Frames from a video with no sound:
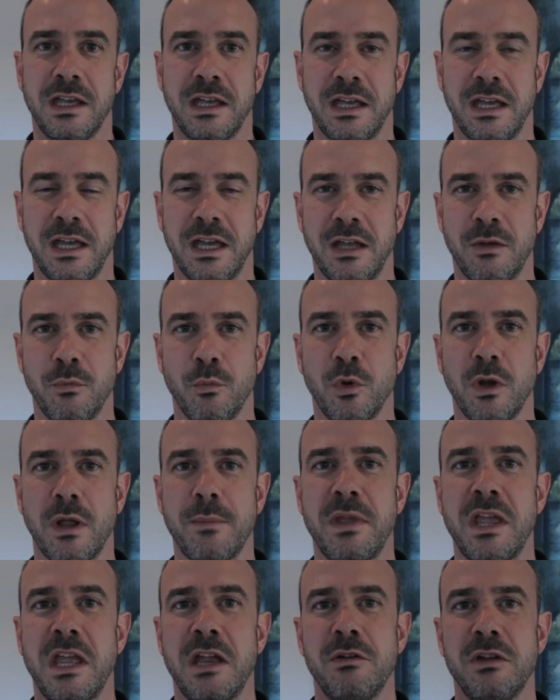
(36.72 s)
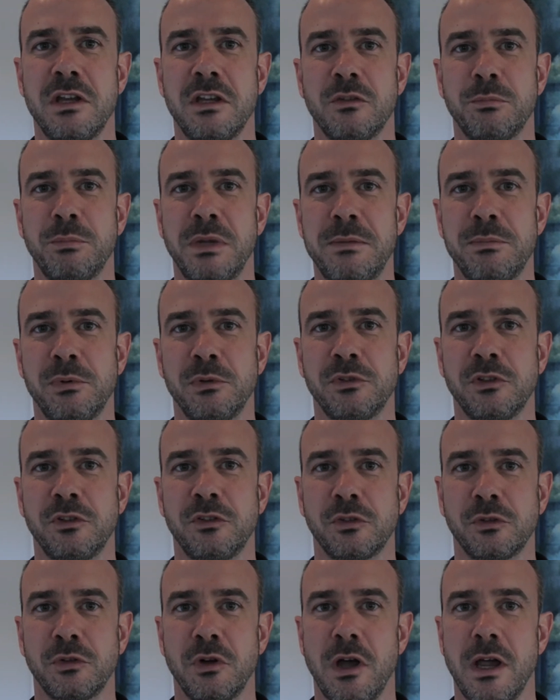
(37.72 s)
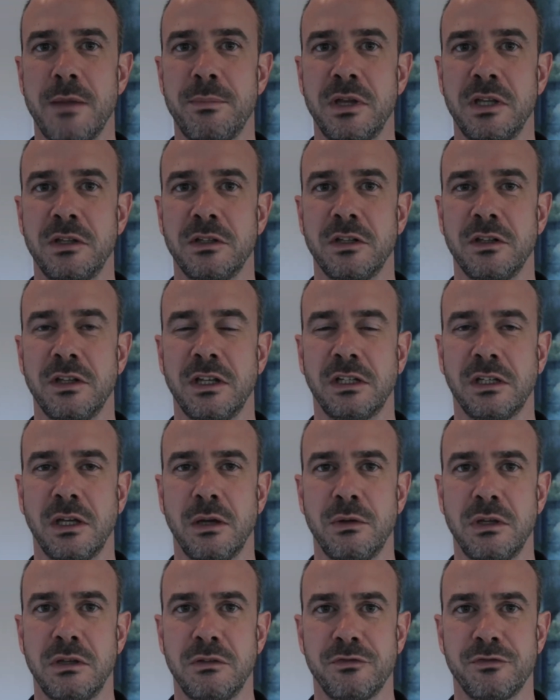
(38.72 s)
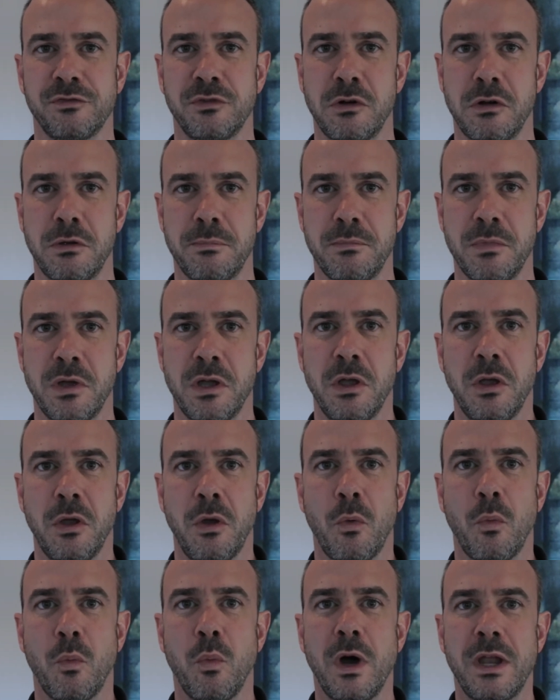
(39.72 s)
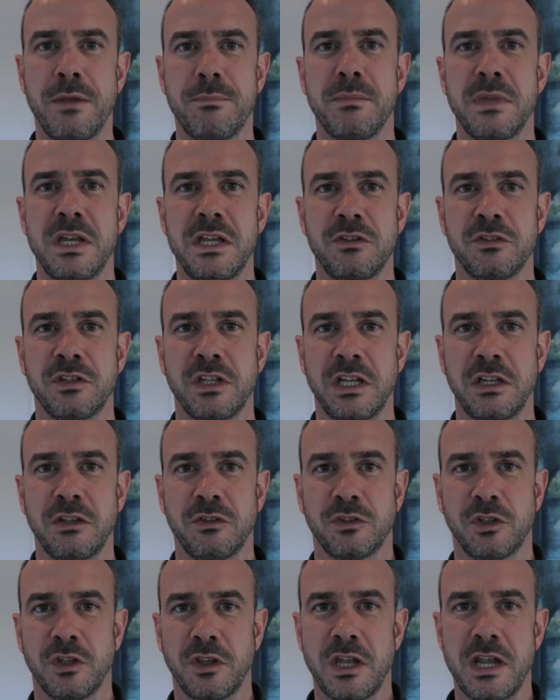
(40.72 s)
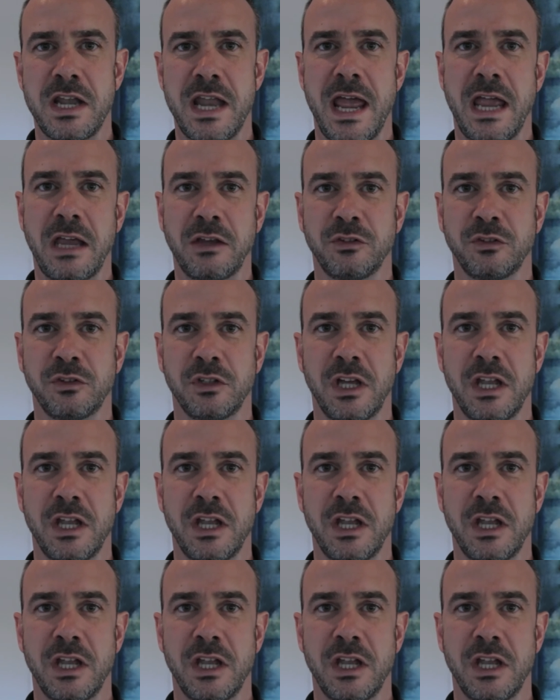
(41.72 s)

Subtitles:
And what I'm hearing is people describing that they're going from one meeting to the next,